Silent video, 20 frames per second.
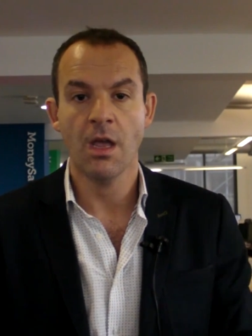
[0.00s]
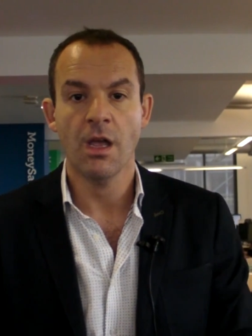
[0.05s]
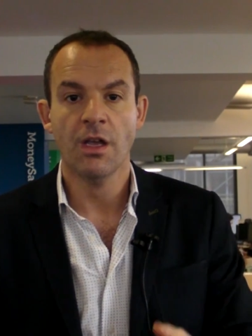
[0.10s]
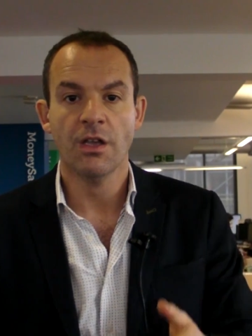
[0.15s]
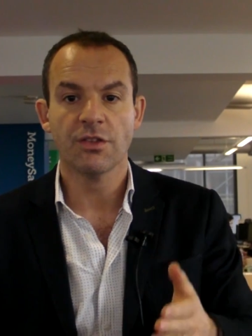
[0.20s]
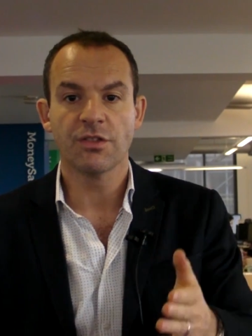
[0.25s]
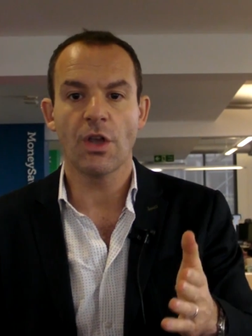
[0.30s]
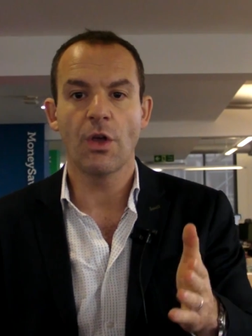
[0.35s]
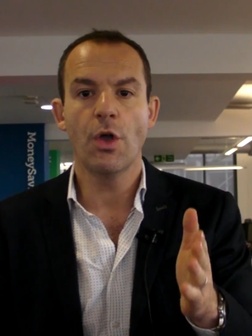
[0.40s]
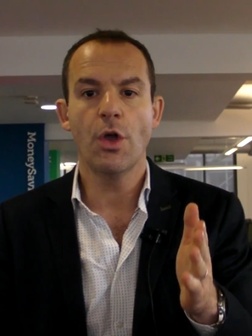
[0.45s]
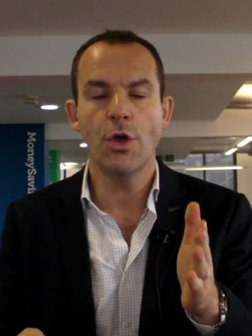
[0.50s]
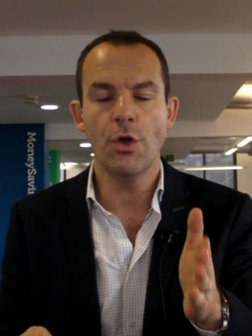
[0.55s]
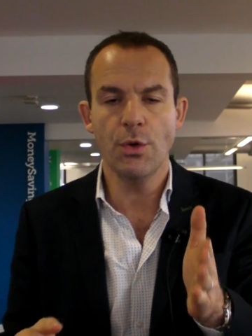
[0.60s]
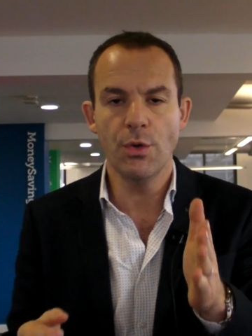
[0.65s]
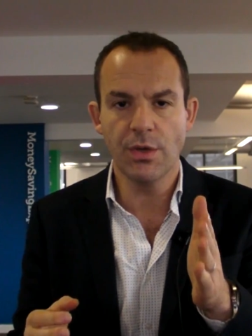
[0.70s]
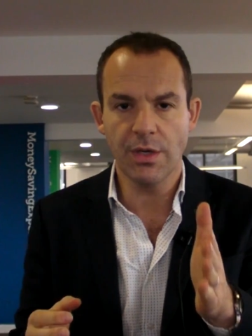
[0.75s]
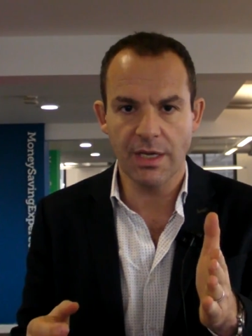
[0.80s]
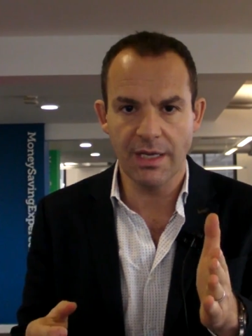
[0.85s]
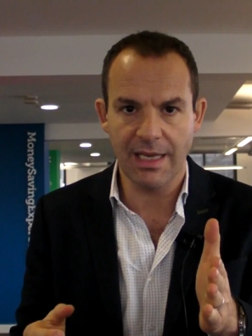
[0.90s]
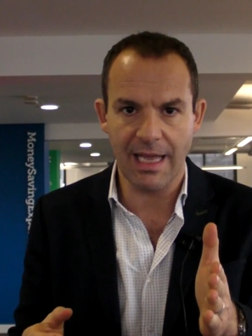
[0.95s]
So
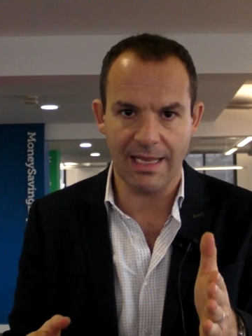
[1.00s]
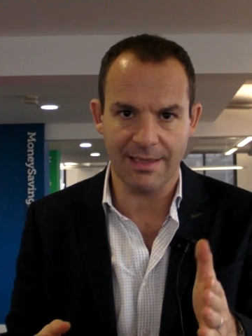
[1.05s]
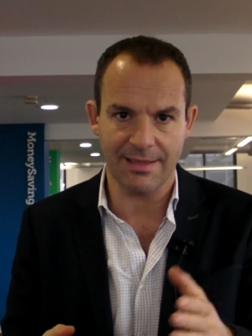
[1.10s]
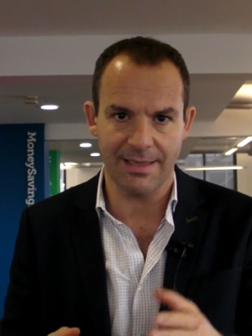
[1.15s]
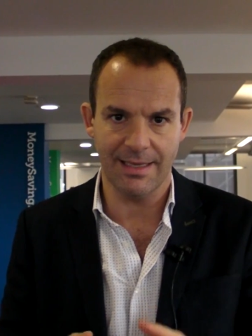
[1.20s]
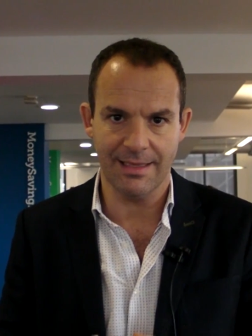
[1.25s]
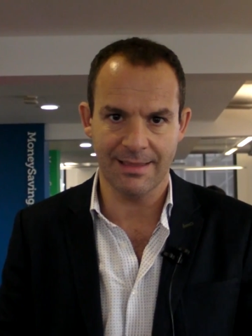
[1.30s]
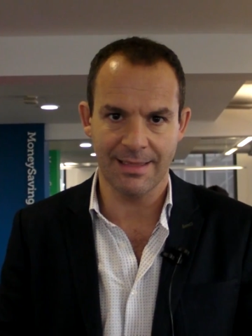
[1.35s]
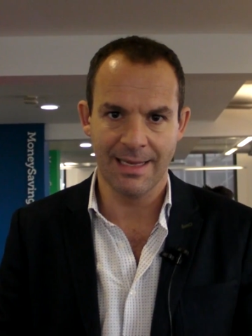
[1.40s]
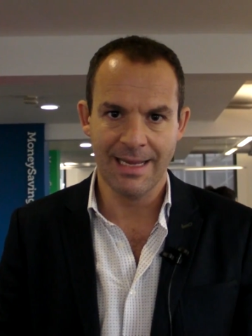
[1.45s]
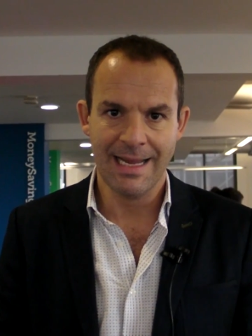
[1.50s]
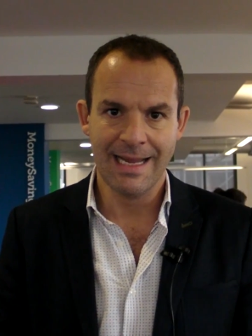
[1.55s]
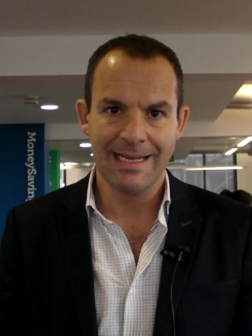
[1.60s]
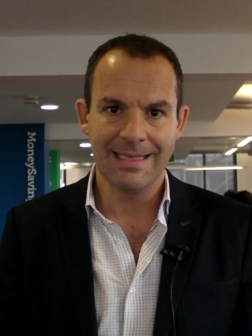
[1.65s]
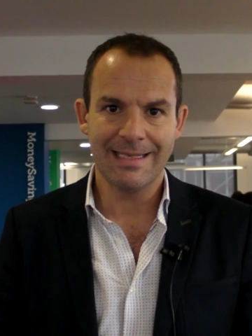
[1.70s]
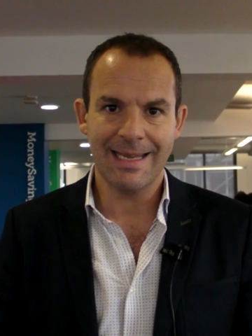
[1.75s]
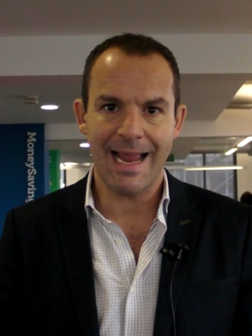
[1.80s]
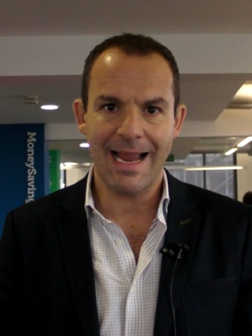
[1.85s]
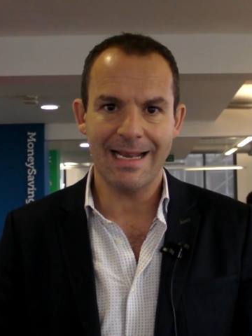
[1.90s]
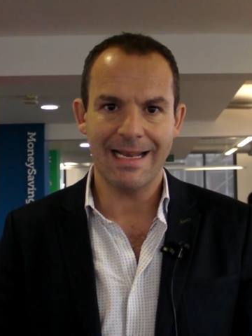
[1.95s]
who can get it?
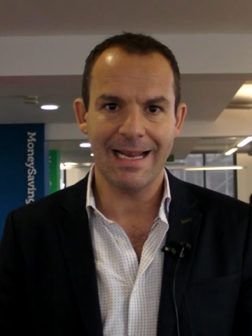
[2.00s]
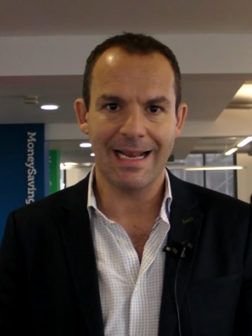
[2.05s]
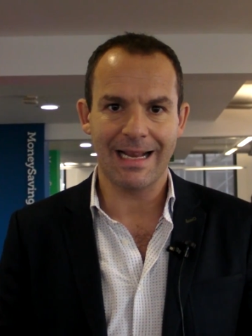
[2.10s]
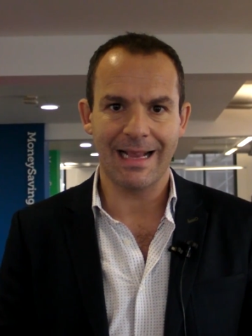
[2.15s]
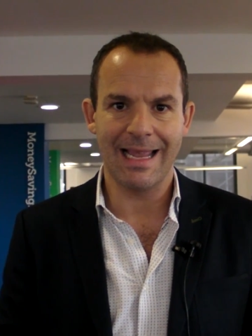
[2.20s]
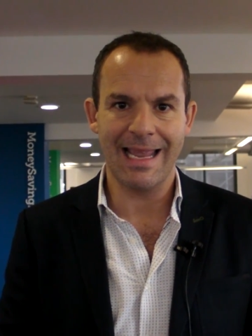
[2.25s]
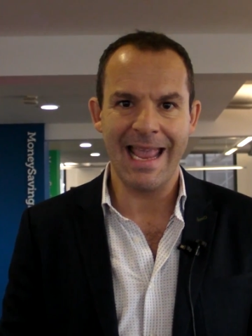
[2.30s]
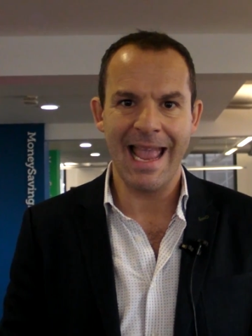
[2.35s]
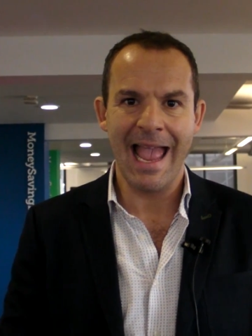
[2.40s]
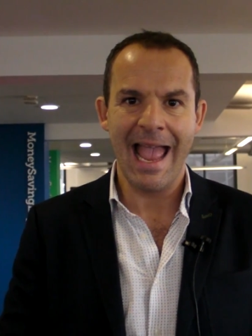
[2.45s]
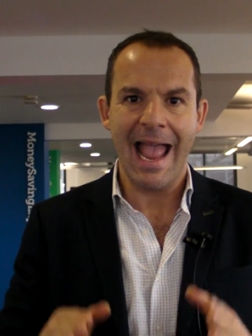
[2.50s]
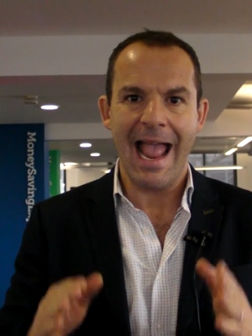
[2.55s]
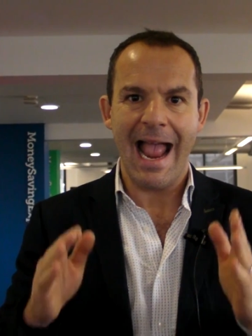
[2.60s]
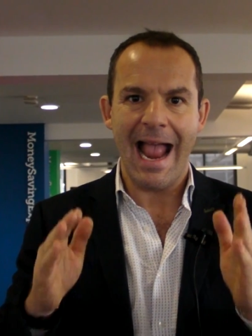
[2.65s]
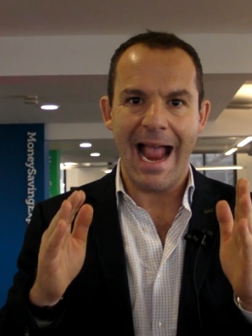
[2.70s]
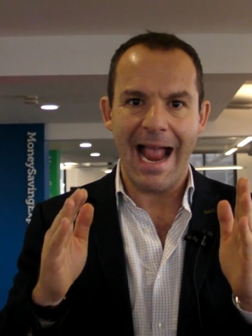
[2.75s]
Technically,